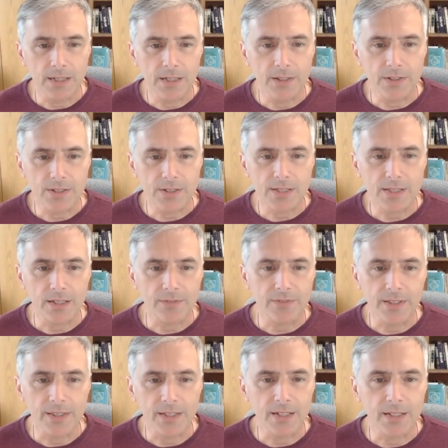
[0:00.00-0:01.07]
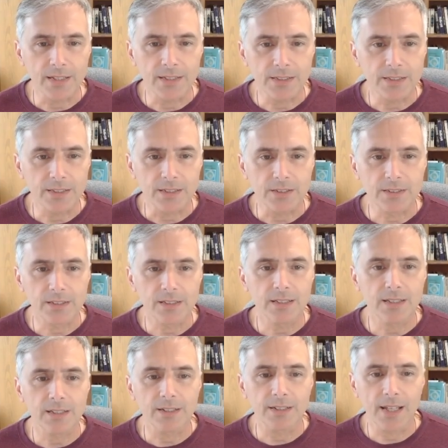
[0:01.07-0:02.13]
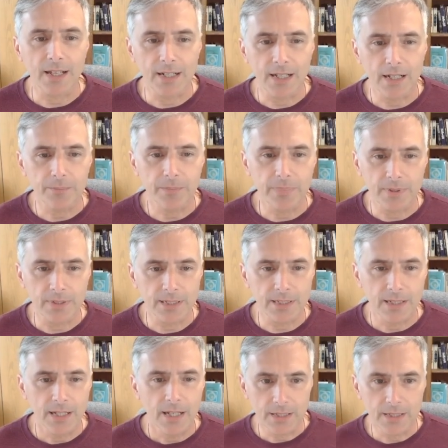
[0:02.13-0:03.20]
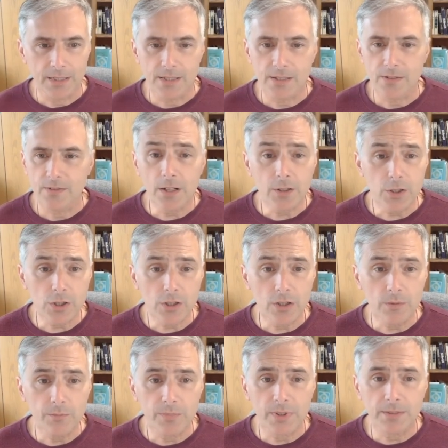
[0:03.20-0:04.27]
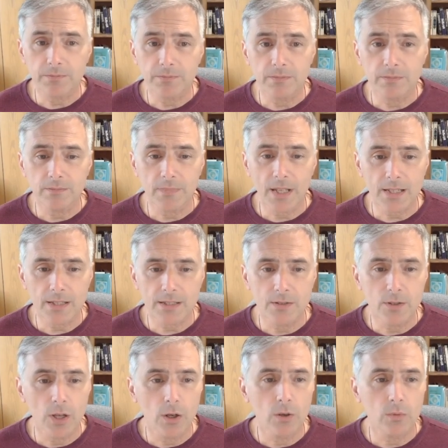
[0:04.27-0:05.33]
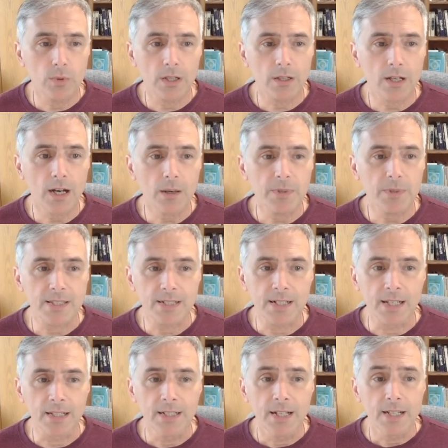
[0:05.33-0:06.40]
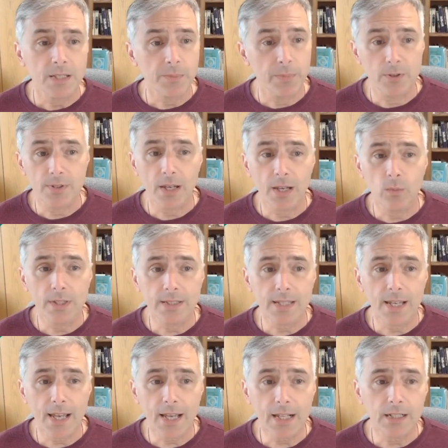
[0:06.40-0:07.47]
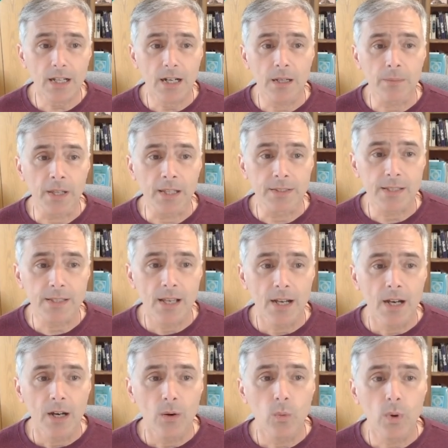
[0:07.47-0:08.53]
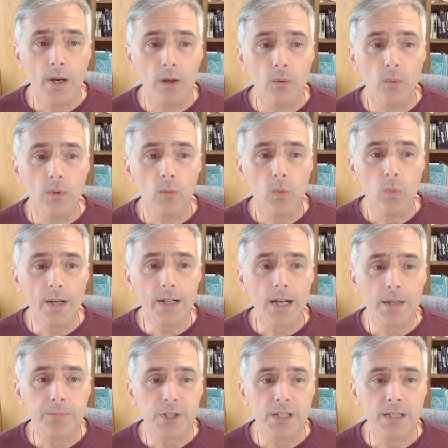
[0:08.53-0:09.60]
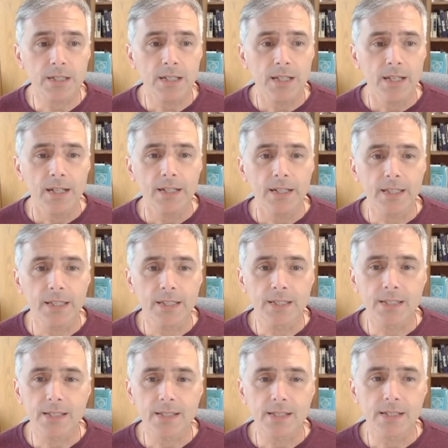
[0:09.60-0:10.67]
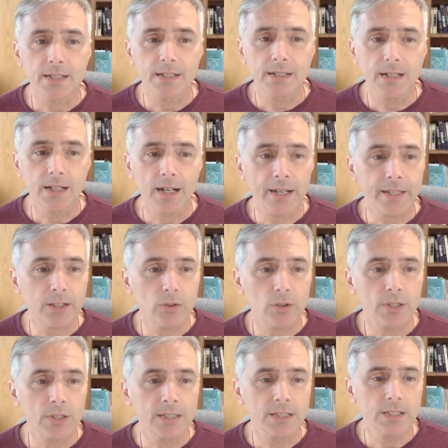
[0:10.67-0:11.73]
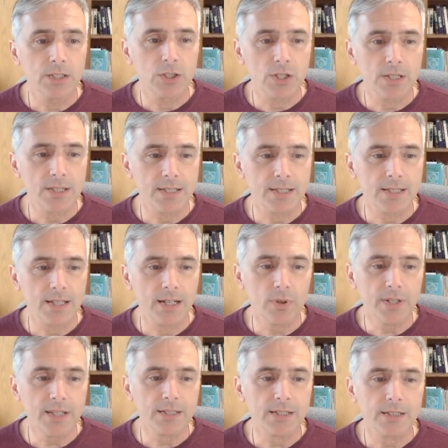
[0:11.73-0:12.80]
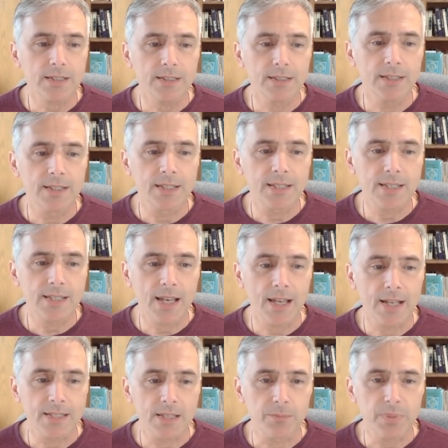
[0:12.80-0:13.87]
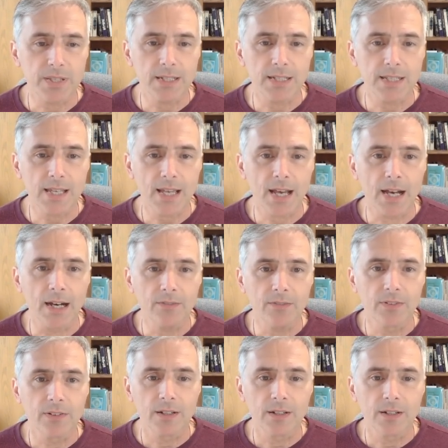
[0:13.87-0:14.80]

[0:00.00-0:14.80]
other stuff in there. Let's just clear that up, and it's functional, but has no real comments in it. Suppose I want to add comments. Well, one option is I could just print this as a PDF.